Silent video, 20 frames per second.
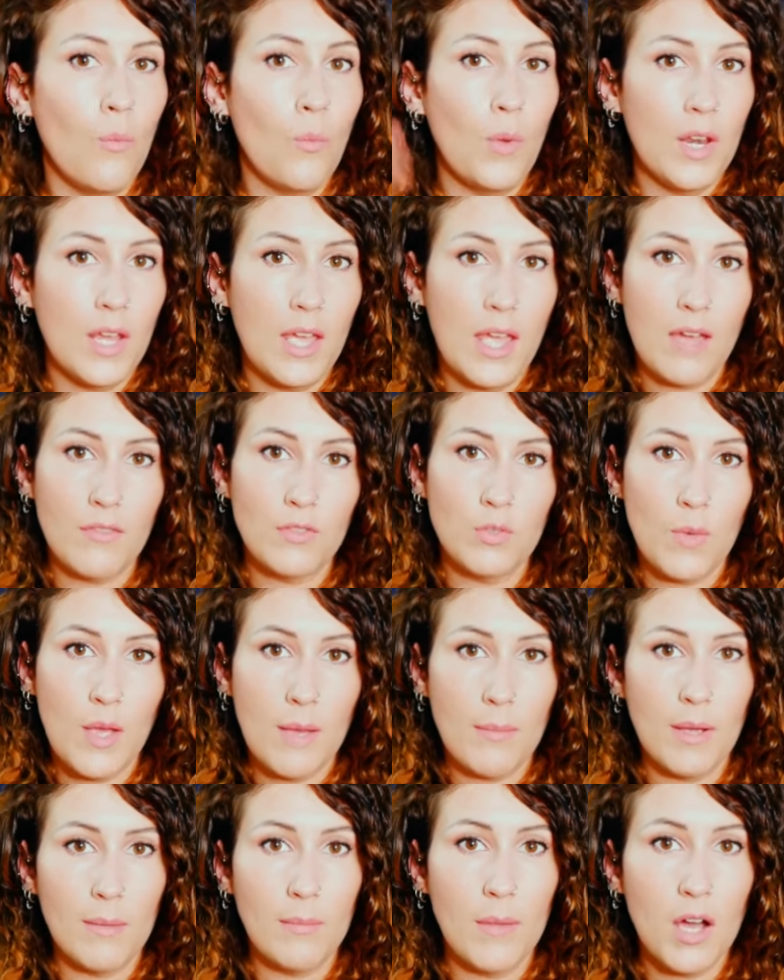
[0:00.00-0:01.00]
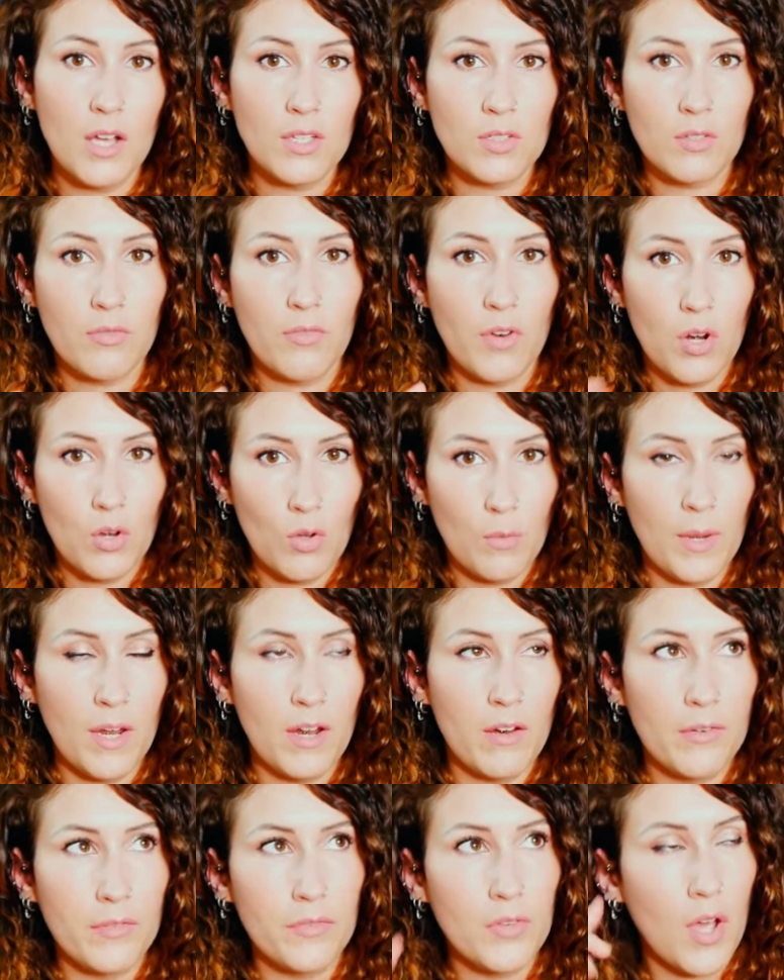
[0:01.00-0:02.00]
when I have to wear my mask for a long
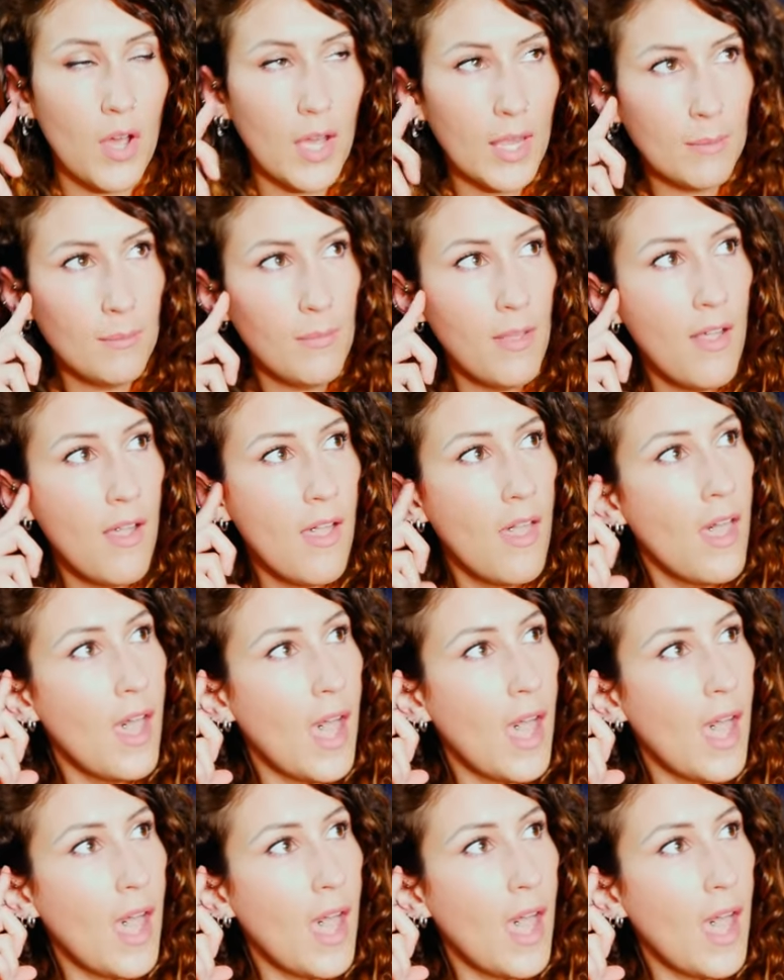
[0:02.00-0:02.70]
period of time,